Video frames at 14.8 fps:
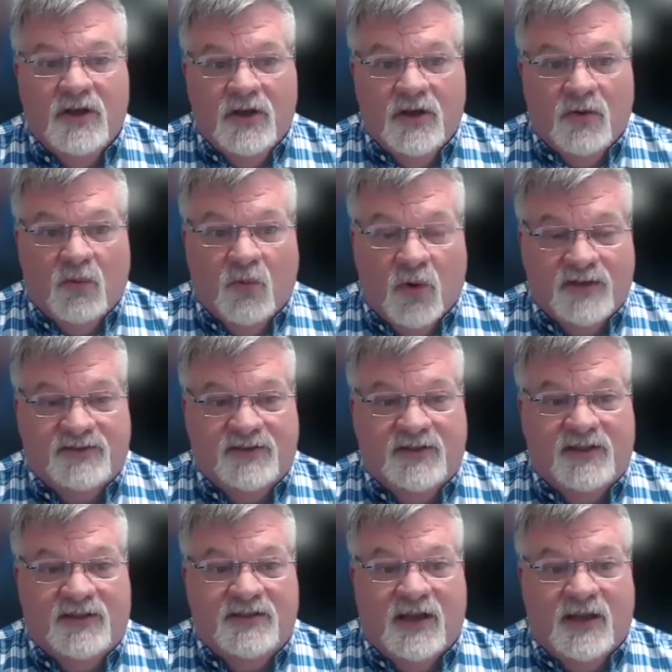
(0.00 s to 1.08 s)
was at
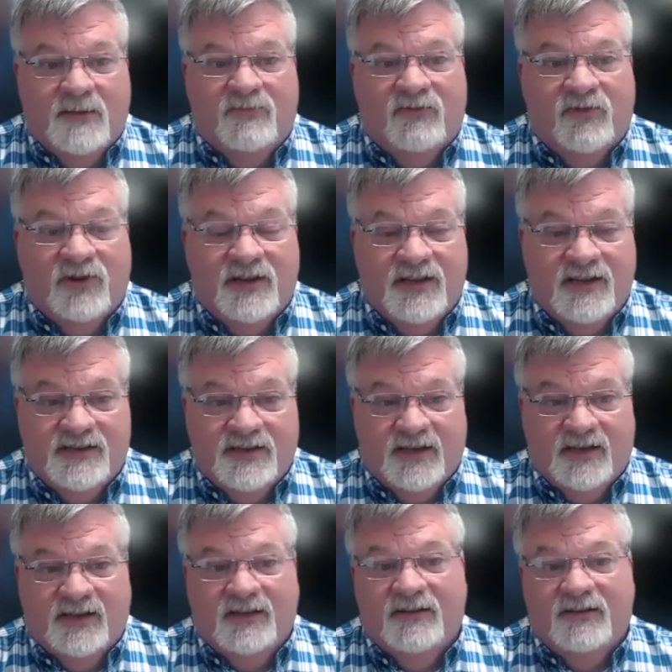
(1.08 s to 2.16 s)
the time for DJ
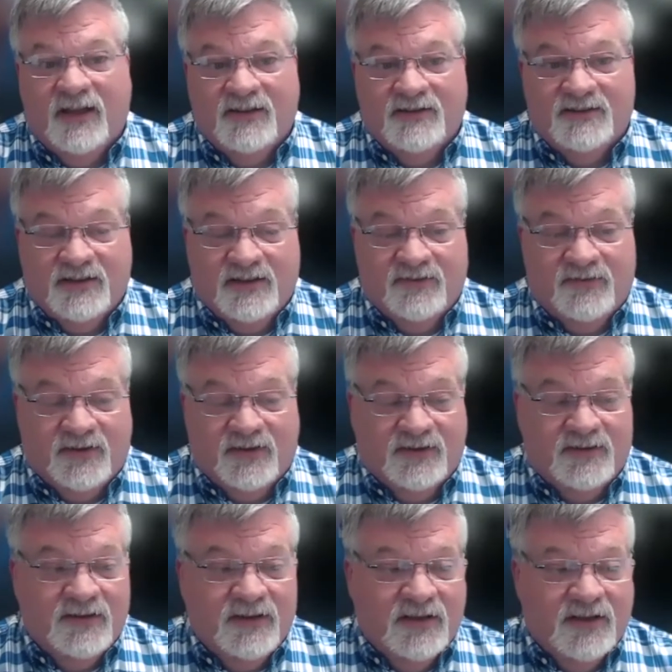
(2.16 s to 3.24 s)
as an infant.
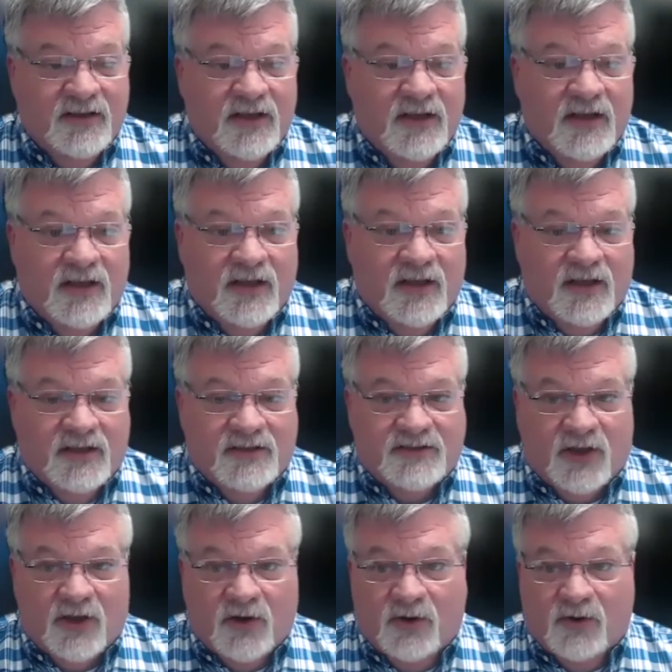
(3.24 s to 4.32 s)

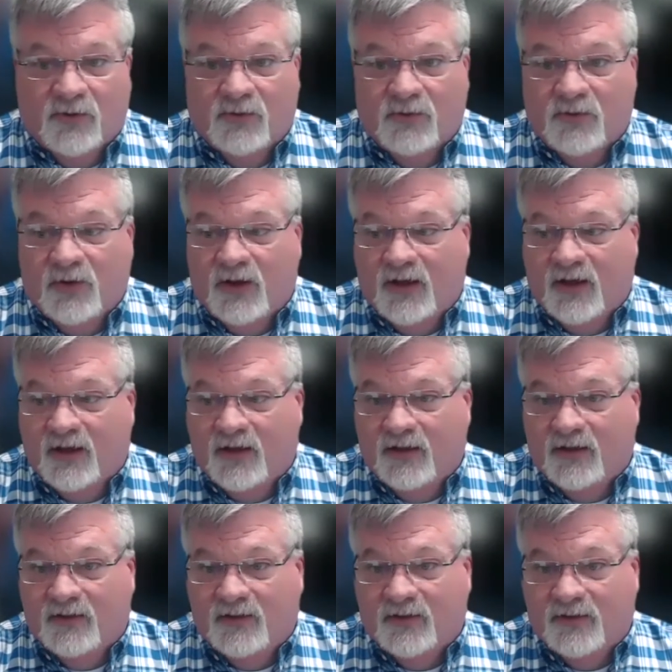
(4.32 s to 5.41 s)
So
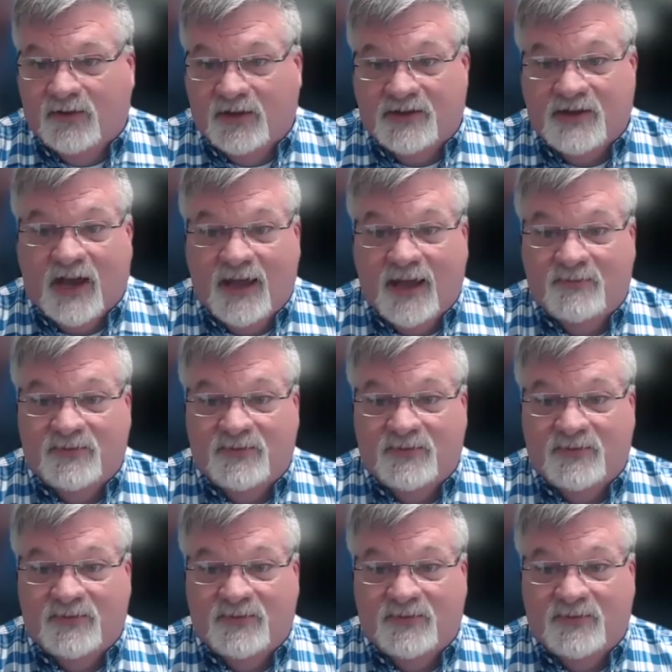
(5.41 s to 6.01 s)
uh, the times